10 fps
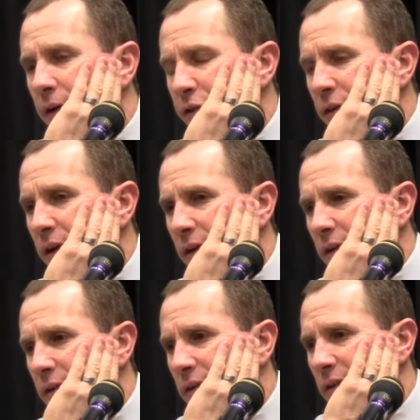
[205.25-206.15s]
His knee,
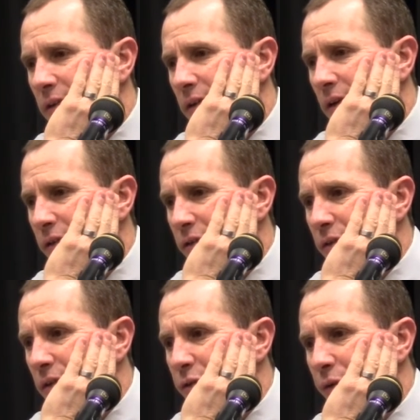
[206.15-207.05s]

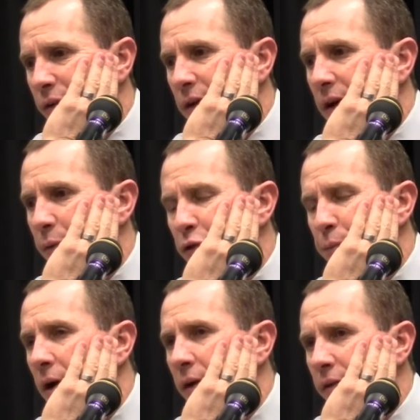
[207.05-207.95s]
it's really not
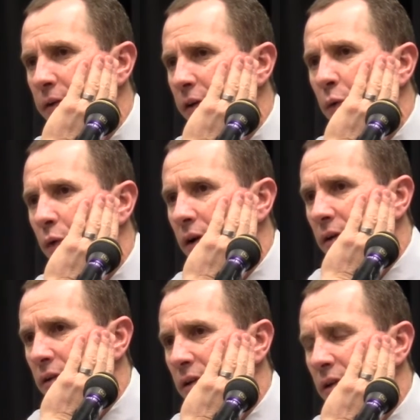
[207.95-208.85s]
responding very well.